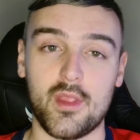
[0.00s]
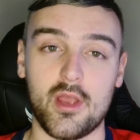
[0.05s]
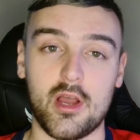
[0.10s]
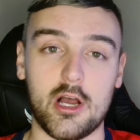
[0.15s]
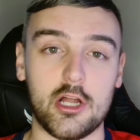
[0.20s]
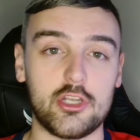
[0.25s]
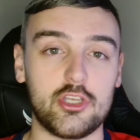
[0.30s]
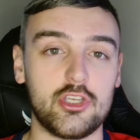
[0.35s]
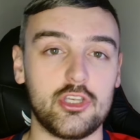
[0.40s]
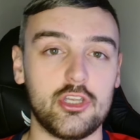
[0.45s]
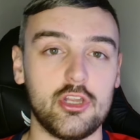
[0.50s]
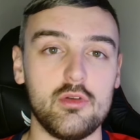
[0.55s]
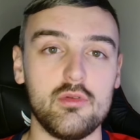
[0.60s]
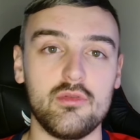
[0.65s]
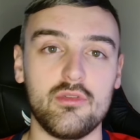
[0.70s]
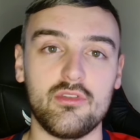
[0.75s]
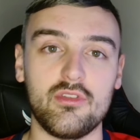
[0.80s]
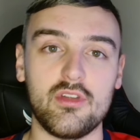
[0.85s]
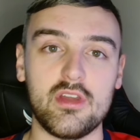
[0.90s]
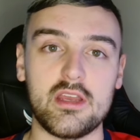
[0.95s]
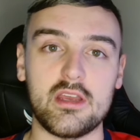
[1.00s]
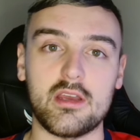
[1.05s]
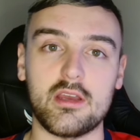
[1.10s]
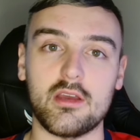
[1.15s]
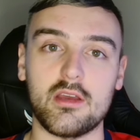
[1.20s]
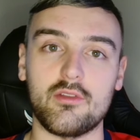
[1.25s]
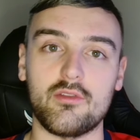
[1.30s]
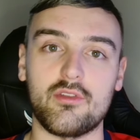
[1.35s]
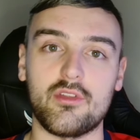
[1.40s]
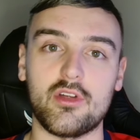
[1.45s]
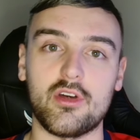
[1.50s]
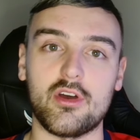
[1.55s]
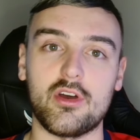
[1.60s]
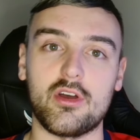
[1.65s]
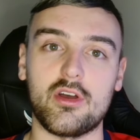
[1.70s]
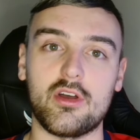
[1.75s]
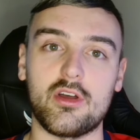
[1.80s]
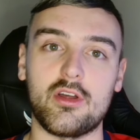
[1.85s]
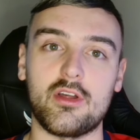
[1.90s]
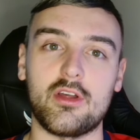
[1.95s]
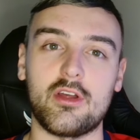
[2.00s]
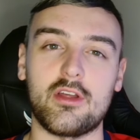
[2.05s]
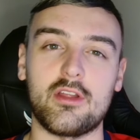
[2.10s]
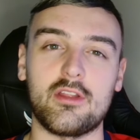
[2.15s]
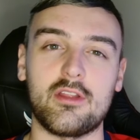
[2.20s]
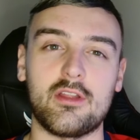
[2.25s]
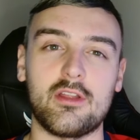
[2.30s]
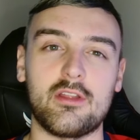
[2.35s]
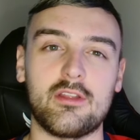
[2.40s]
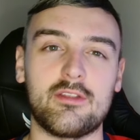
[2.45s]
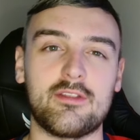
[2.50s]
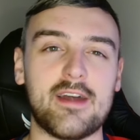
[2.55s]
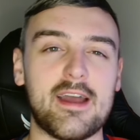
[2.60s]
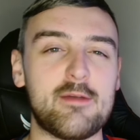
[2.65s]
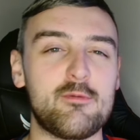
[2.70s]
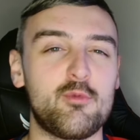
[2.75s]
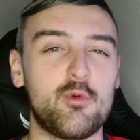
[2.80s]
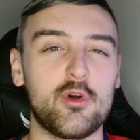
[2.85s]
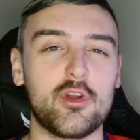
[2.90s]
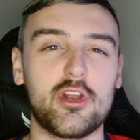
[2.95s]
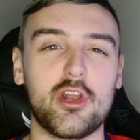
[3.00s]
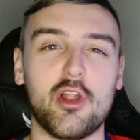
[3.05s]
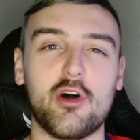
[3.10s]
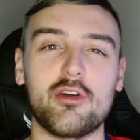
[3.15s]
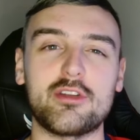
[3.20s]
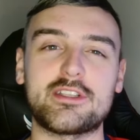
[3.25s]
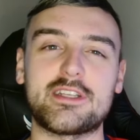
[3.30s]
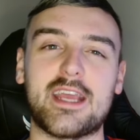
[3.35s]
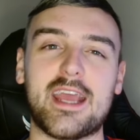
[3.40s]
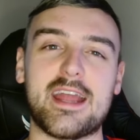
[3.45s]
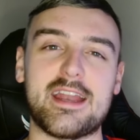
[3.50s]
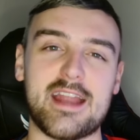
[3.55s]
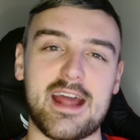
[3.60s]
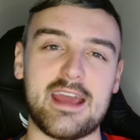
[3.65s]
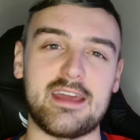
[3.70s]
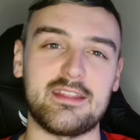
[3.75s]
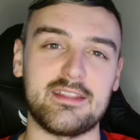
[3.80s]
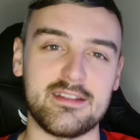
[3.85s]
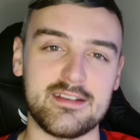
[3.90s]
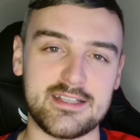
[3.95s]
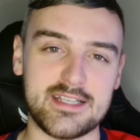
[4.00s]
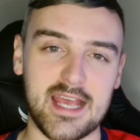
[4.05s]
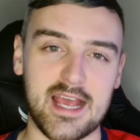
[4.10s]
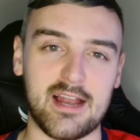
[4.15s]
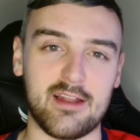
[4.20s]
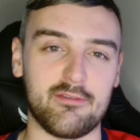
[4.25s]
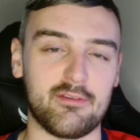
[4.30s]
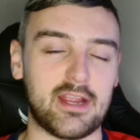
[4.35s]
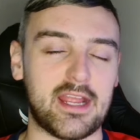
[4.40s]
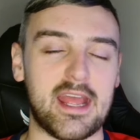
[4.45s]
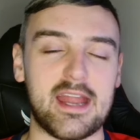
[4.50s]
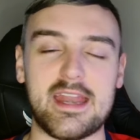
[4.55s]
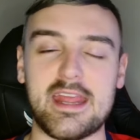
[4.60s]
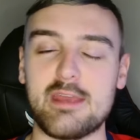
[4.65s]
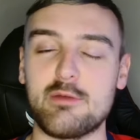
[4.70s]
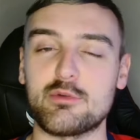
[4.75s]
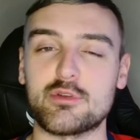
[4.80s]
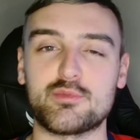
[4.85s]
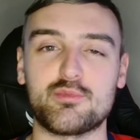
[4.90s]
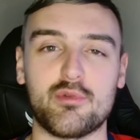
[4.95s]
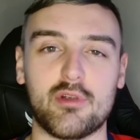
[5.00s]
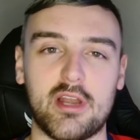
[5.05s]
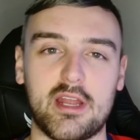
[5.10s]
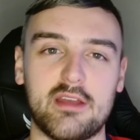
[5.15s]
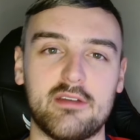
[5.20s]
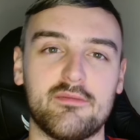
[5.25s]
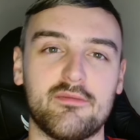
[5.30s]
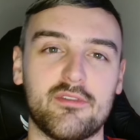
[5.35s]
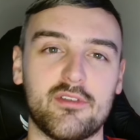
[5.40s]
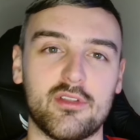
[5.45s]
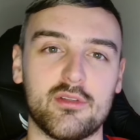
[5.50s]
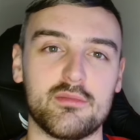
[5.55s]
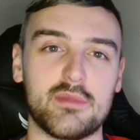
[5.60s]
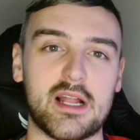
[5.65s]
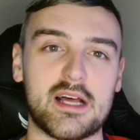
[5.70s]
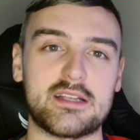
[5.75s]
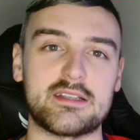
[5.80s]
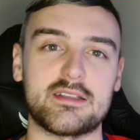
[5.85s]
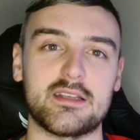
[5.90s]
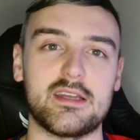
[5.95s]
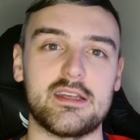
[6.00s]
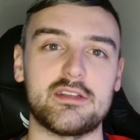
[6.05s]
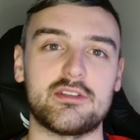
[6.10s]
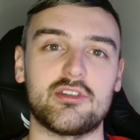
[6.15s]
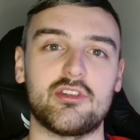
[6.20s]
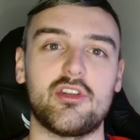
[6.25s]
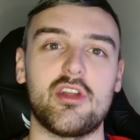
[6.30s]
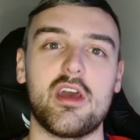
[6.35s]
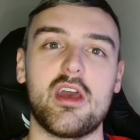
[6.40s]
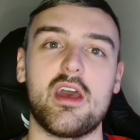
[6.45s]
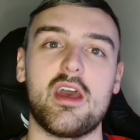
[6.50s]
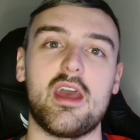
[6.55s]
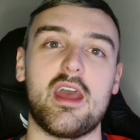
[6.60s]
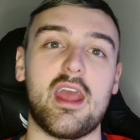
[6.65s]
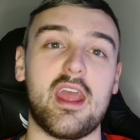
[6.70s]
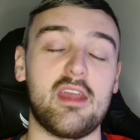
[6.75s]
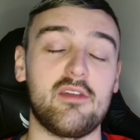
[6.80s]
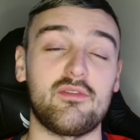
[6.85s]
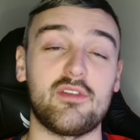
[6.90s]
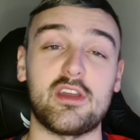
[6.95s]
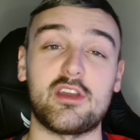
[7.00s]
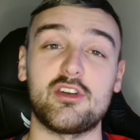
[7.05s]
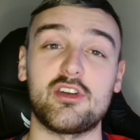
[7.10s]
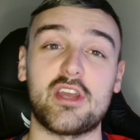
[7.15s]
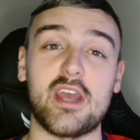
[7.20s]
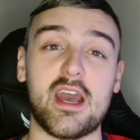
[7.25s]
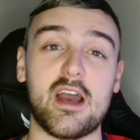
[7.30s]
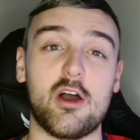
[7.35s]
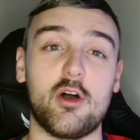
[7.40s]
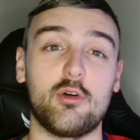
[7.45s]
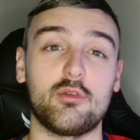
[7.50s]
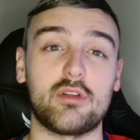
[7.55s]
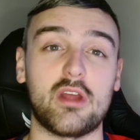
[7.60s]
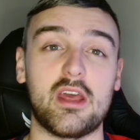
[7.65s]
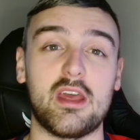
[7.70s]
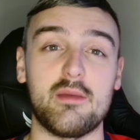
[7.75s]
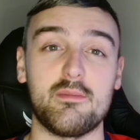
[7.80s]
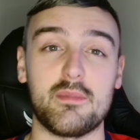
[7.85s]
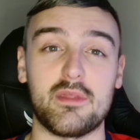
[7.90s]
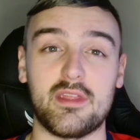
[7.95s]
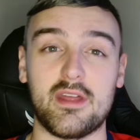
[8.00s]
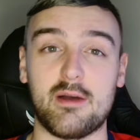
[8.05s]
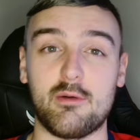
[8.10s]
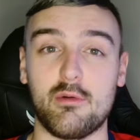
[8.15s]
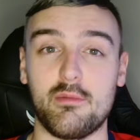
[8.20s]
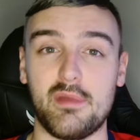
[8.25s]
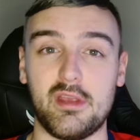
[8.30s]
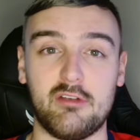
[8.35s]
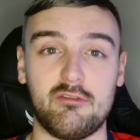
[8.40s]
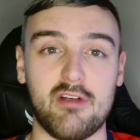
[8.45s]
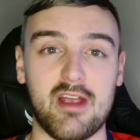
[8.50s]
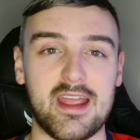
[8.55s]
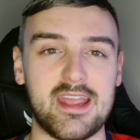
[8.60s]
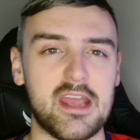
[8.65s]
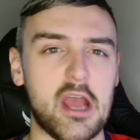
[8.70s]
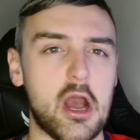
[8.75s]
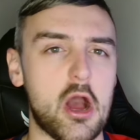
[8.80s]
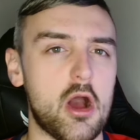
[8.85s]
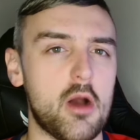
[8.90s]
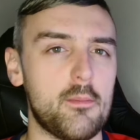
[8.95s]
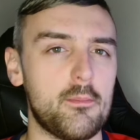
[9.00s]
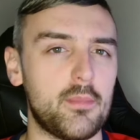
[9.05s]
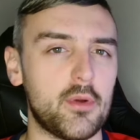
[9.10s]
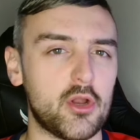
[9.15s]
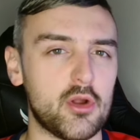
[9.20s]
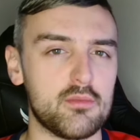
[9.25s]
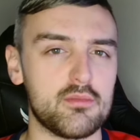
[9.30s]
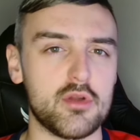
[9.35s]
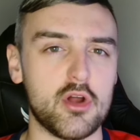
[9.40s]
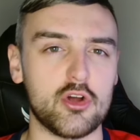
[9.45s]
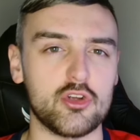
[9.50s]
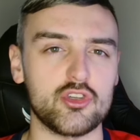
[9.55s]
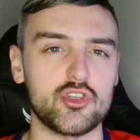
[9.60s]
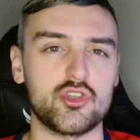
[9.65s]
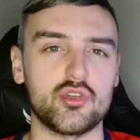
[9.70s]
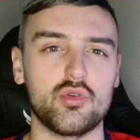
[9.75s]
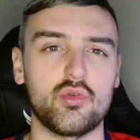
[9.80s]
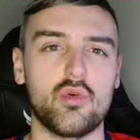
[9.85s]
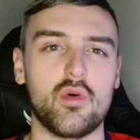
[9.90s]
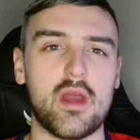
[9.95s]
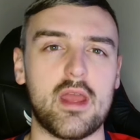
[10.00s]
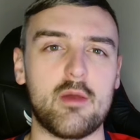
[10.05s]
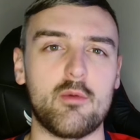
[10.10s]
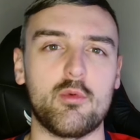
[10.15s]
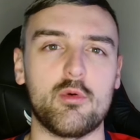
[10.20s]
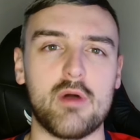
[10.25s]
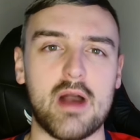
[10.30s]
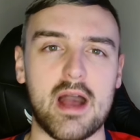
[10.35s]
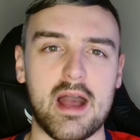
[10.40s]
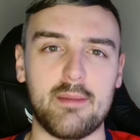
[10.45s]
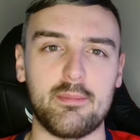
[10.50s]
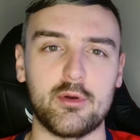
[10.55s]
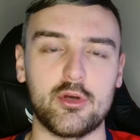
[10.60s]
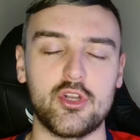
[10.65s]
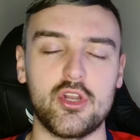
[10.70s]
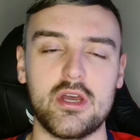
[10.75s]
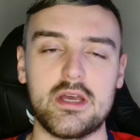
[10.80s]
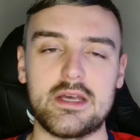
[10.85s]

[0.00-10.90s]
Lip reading: I do think that they would like to get Nathan Teller again. He was brilliant for them last season. If they could get a hold of him, that would be great, but I'm not sure it will happen.